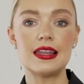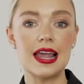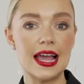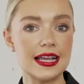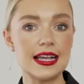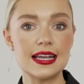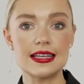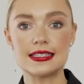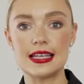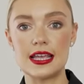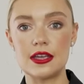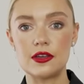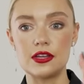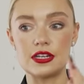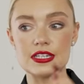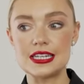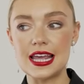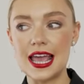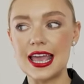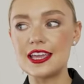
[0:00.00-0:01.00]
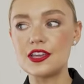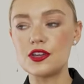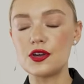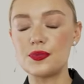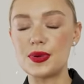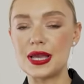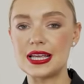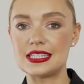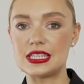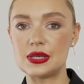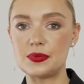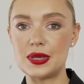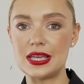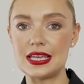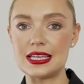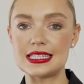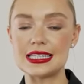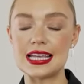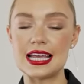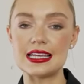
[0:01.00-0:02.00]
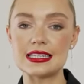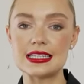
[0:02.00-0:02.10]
Like I say, you can take your basic piece,